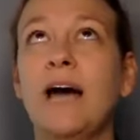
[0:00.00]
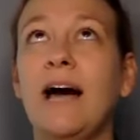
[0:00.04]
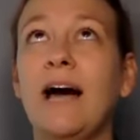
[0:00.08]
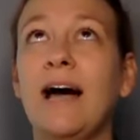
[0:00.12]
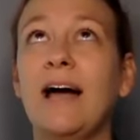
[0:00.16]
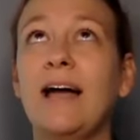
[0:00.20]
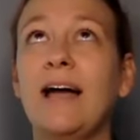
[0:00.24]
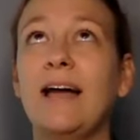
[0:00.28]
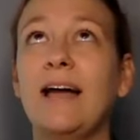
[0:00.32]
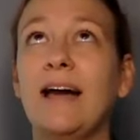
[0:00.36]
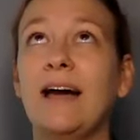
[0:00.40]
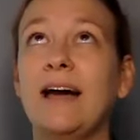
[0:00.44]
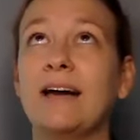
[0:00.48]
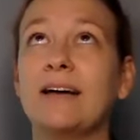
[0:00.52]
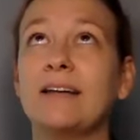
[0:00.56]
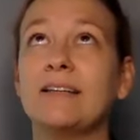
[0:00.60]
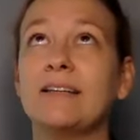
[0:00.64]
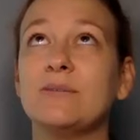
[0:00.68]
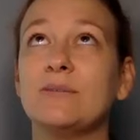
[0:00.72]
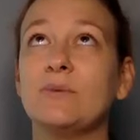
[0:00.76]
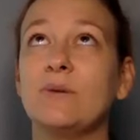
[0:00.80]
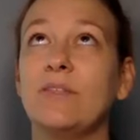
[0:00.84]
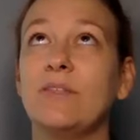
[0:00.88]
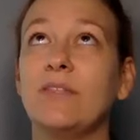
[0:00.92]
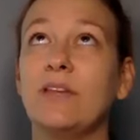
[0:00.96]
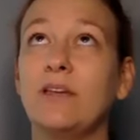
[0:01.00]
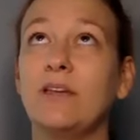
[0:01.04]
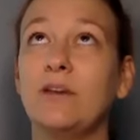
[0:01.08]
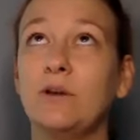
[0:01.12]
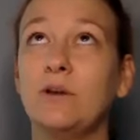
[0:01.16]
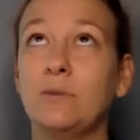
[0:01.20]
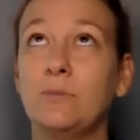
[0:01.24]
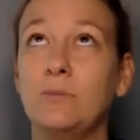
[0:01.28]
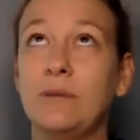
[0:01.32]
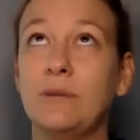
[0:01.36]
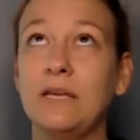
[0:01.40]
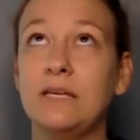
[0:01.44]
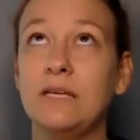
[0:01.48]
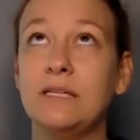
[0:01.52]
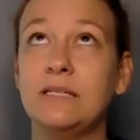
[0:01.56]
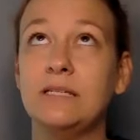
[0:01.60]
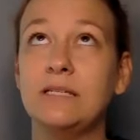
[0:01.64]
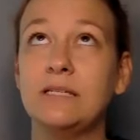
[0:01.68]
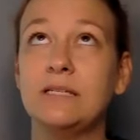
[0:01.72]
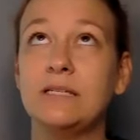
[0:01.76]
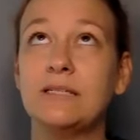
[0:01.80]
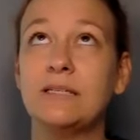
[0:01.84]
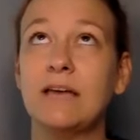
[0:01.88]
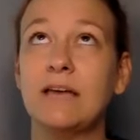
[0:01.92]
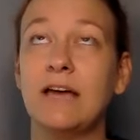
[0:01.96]
I act with inner
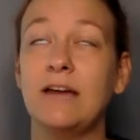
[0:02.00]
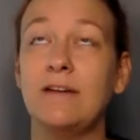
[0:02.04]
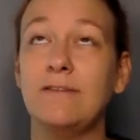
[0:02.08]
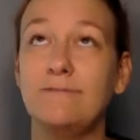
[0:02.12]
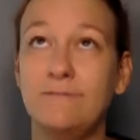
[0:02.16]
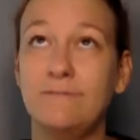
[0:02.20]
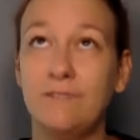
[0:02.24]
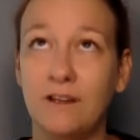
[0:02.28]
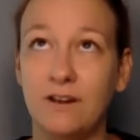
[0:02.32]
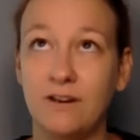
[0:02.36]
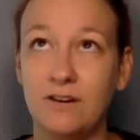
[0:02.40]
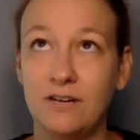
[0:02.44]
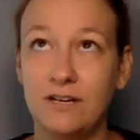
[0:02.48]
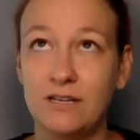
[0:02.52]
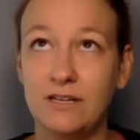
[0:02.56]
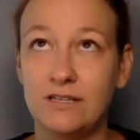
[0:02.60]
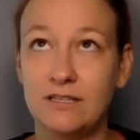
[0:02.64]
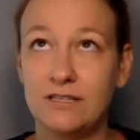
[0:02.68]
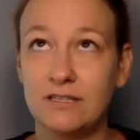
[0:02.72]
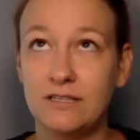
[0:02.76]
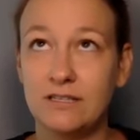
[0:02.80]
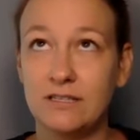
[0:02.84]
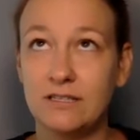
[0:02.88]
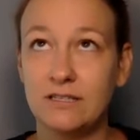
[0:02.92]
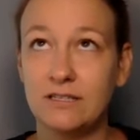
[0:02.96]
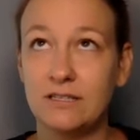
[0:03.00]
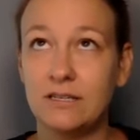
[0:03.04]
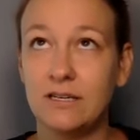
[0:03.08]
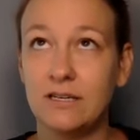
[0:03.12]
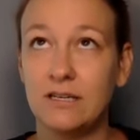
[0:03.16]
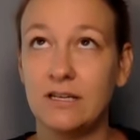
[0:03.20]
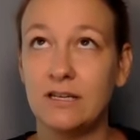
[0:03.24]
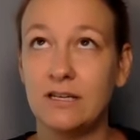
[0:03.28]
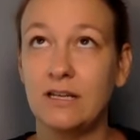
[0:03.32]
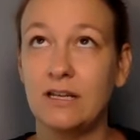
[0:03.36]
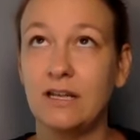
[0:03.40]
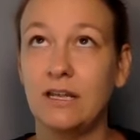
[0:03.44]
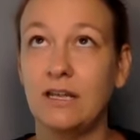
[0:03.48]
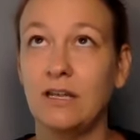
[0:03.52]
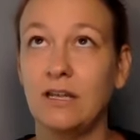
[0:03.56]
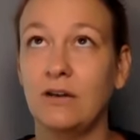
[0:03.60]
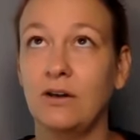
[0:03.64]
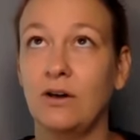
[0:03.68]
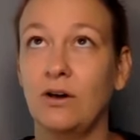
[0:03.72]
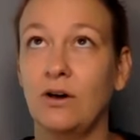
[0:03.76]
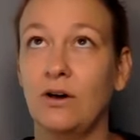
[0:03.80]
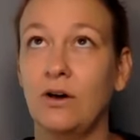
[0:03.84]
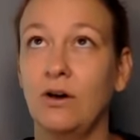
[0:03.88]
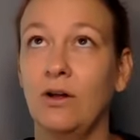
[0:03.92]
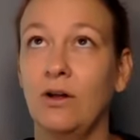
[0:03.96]
peace and fairness in
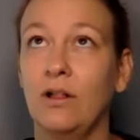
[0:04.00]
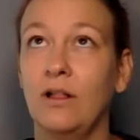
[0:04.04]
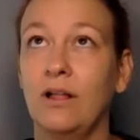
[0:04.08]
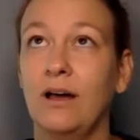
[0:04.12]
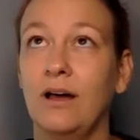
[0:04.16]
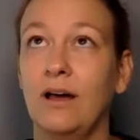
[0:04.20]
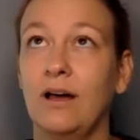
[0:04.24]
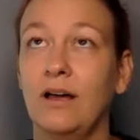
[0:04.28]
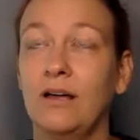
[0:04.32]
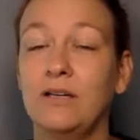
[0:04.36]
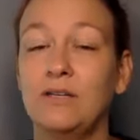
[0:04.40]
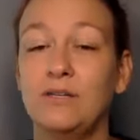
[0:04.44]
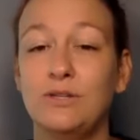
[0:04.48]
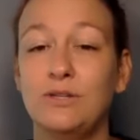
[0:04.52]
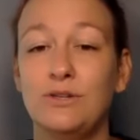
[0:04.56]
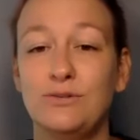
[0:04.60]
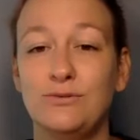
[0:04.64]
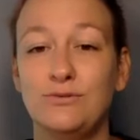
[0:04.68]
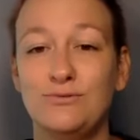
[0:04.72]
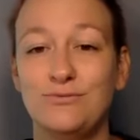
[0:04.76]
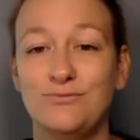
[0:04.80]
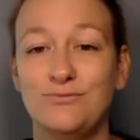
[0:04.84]
all I do.